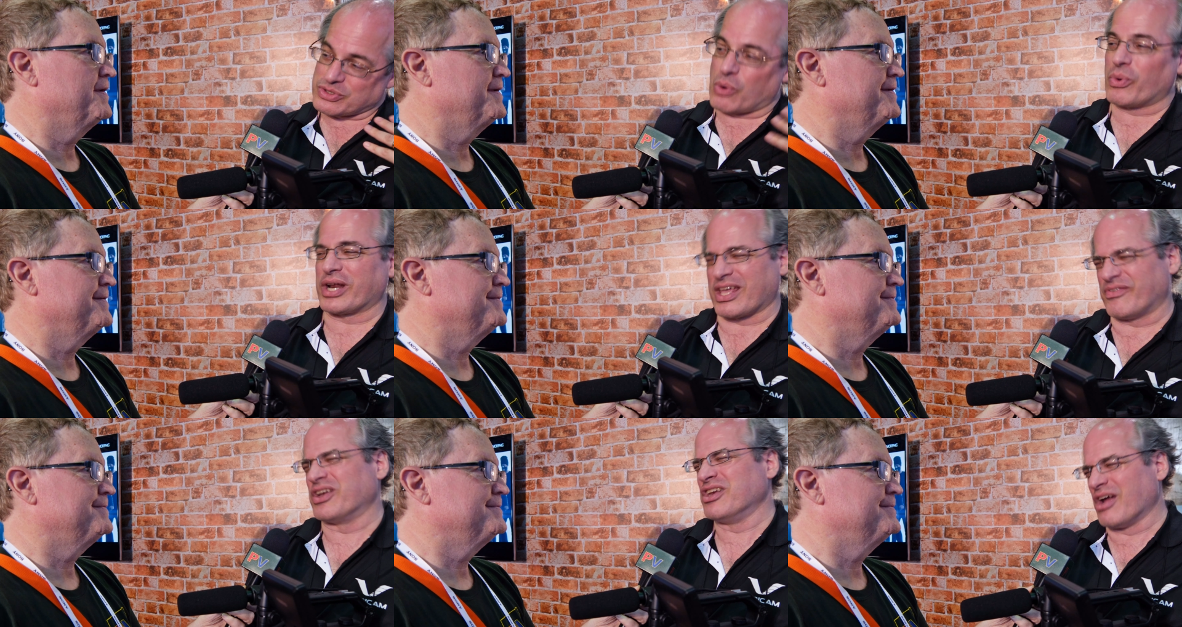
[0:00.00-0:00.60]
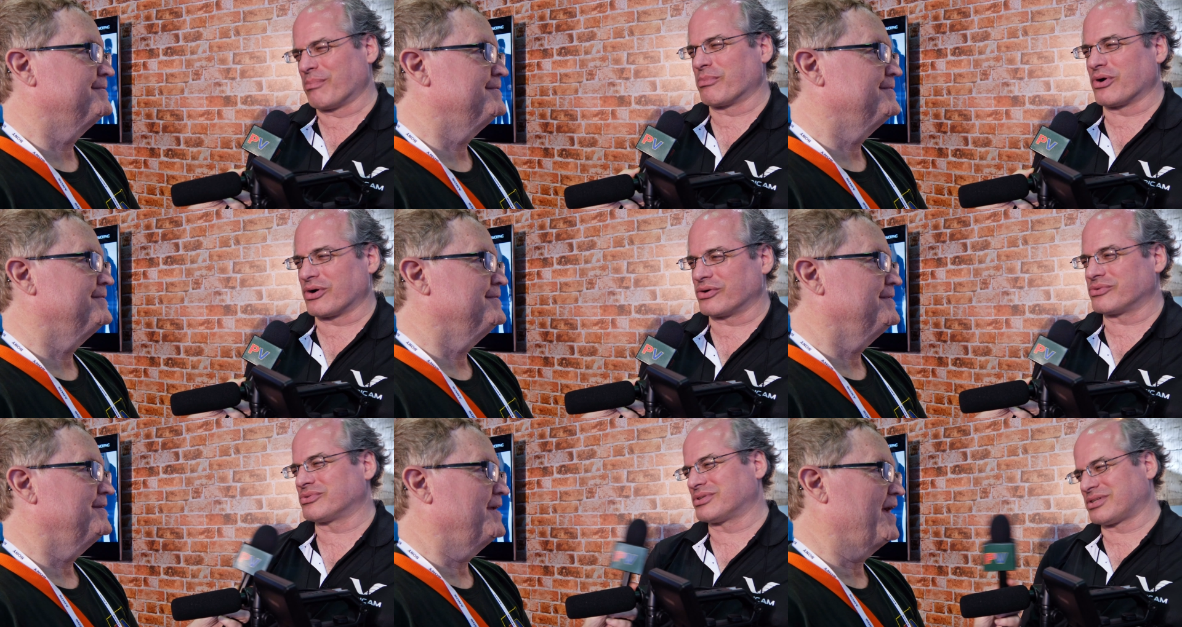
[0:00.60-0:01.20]
Speaker 1: don't want to give a
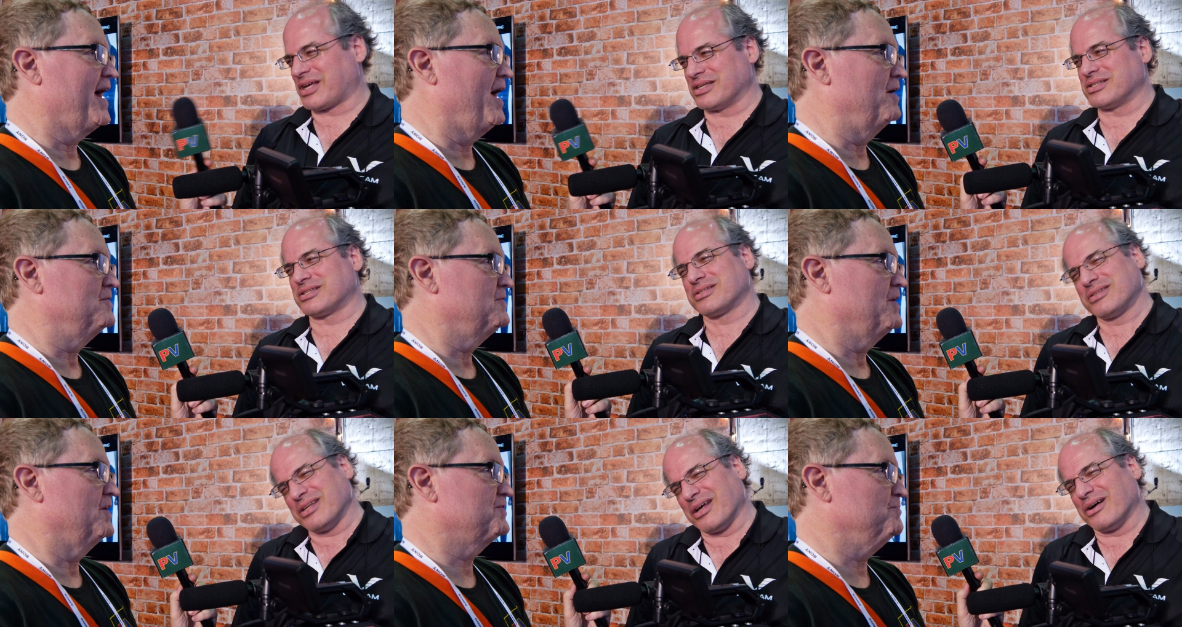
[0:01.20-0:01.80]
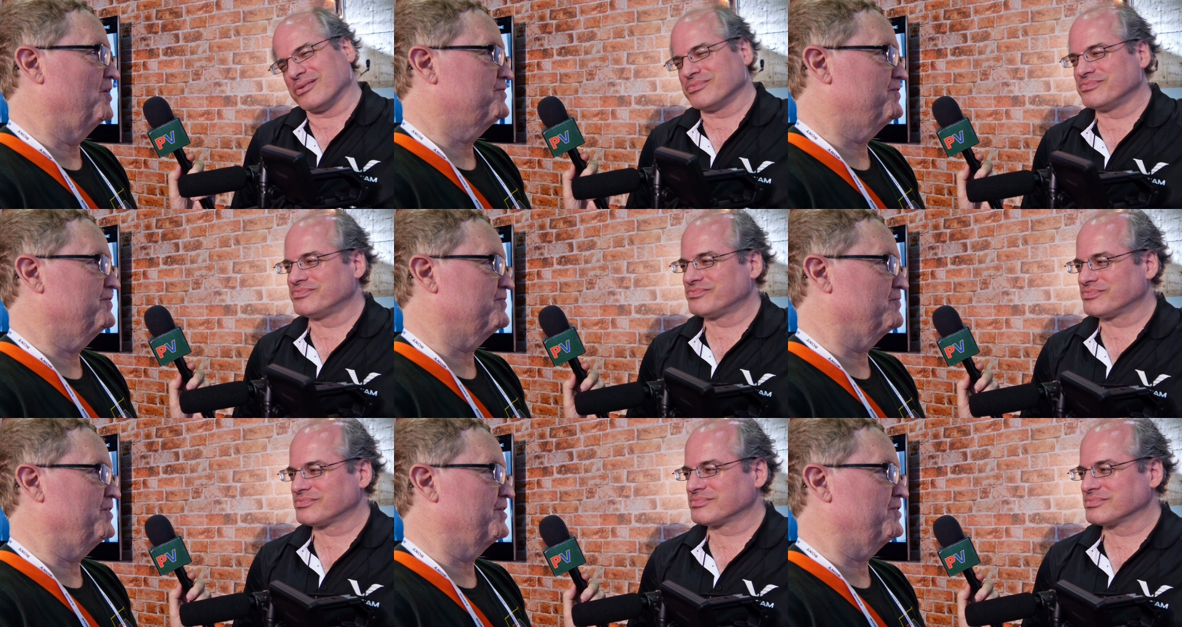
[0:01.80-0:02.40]
number.
Speaker 2: As much
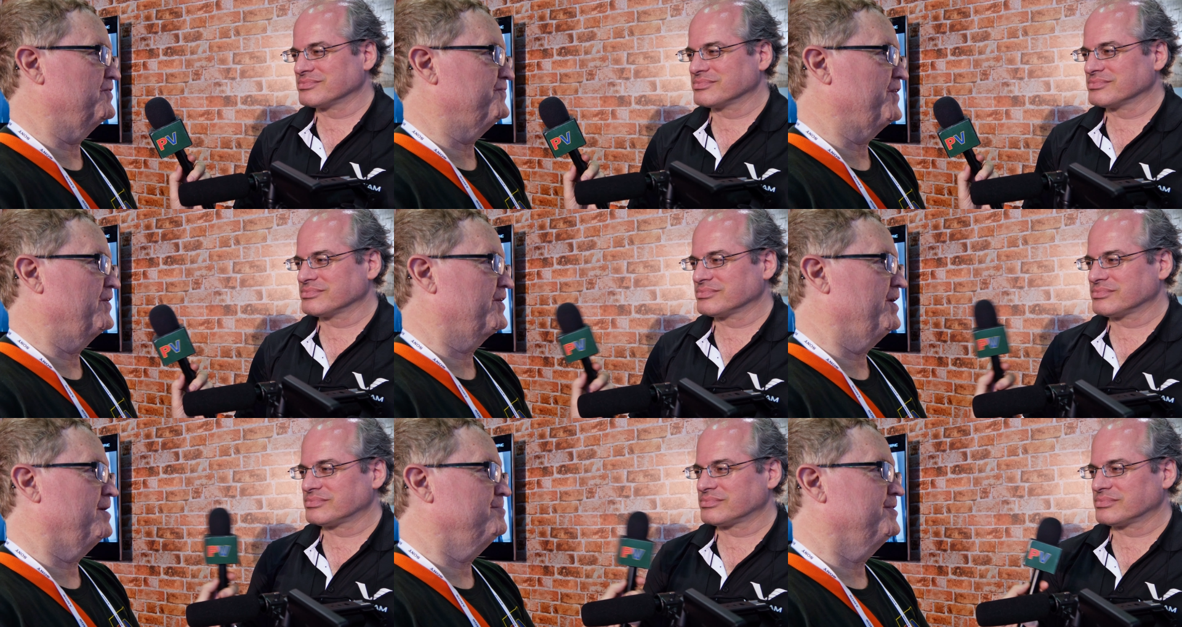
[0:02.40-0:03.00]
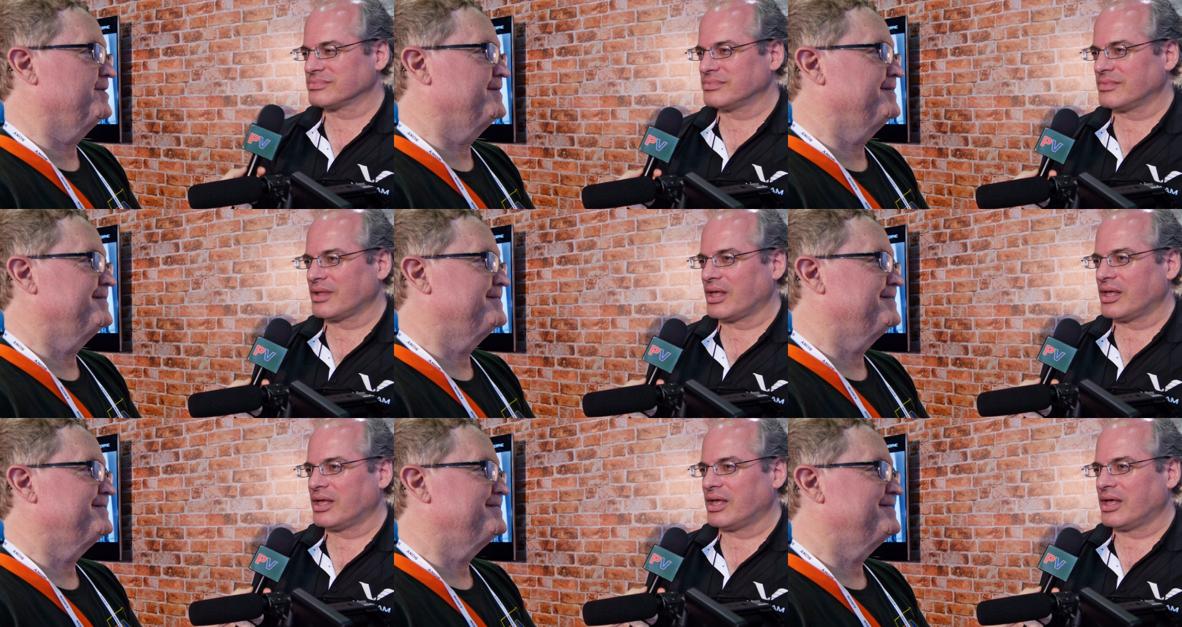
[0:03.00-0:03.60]
as a regular VariCam?
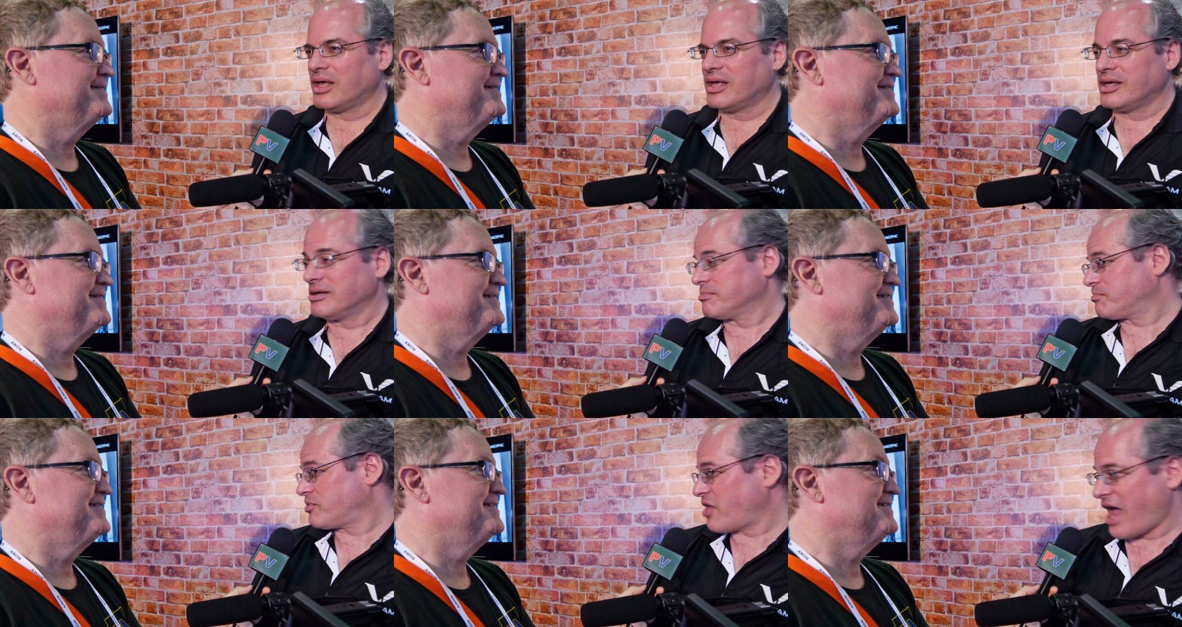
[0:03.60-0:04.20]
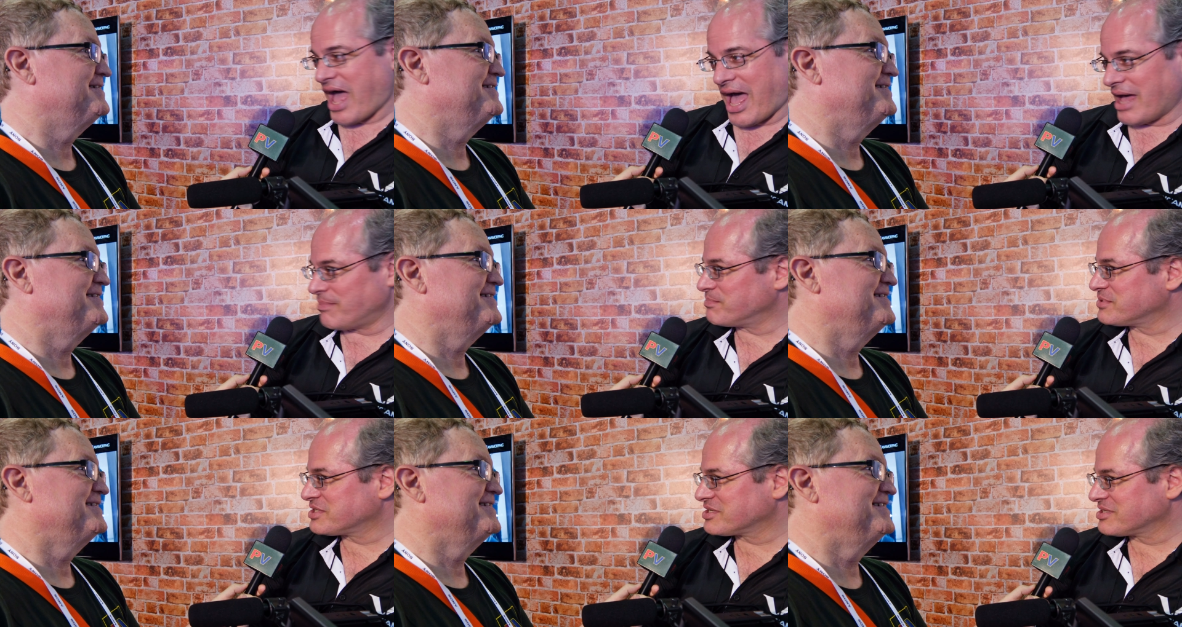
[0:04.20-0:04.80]

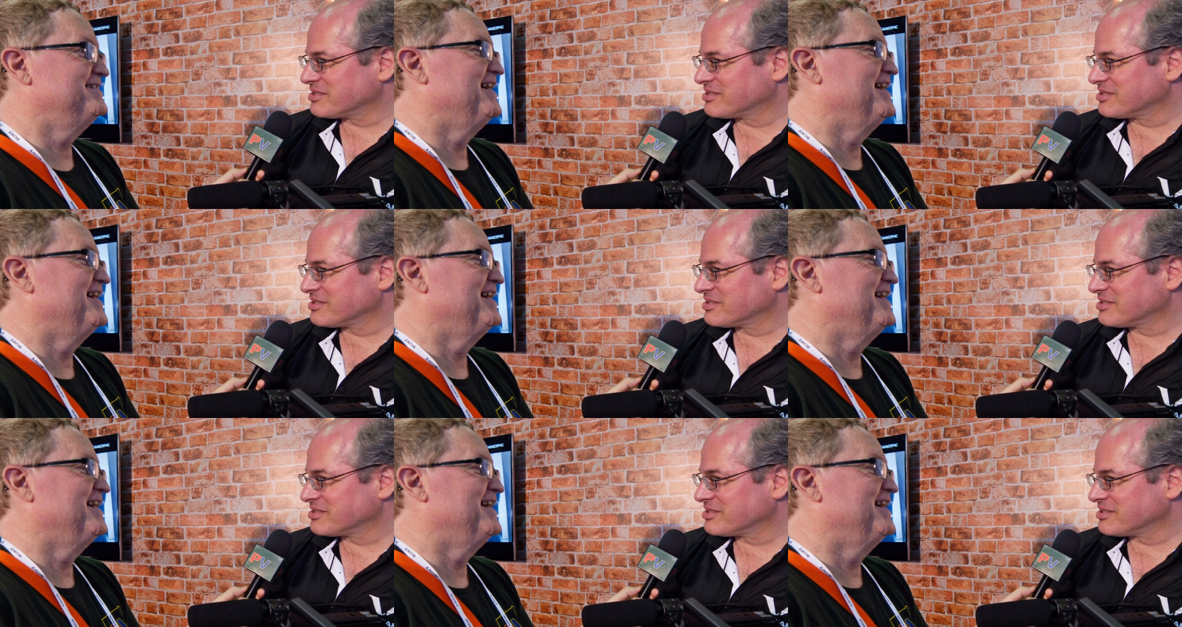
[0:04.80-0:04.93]
Perhaps.